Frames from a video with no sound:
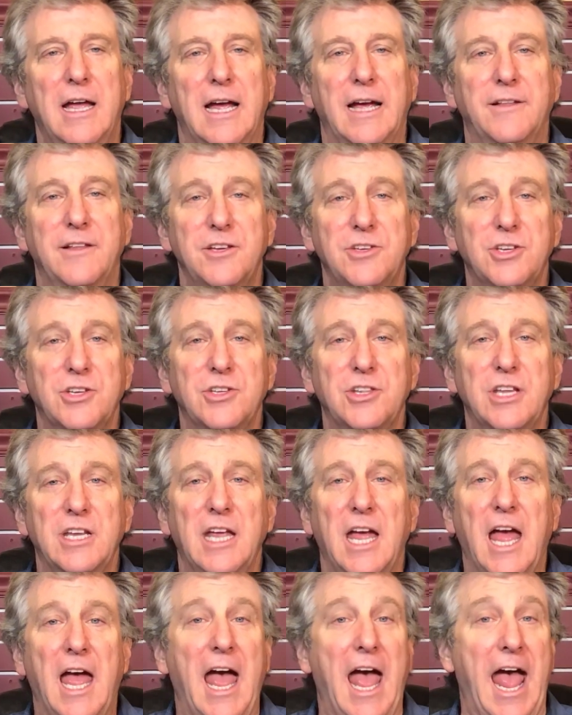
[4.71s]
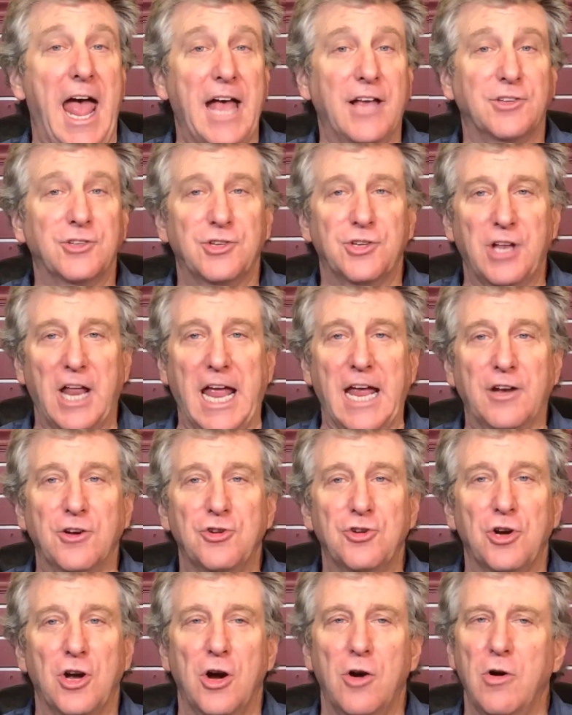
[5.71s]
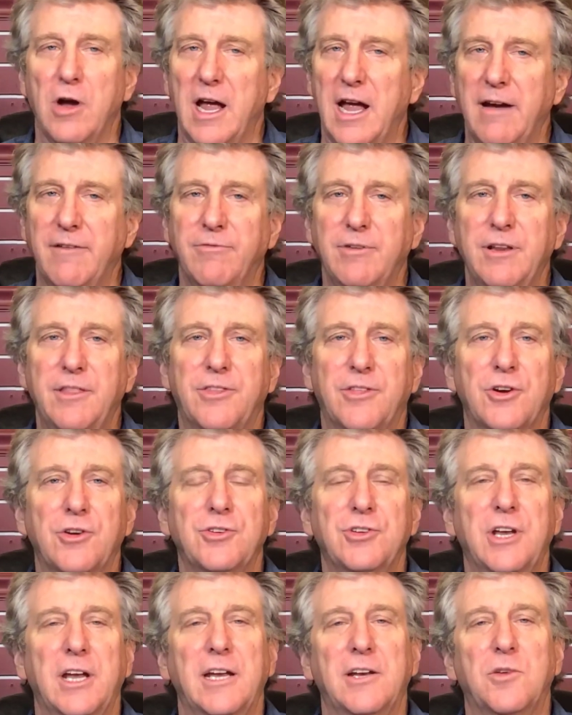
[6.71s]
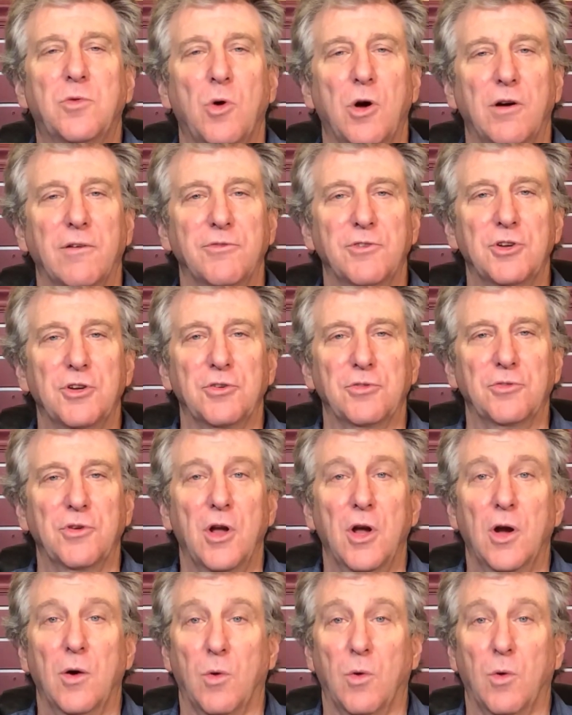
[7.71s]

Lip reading: and this is the Ask Stan show every Thursday at 12 noon,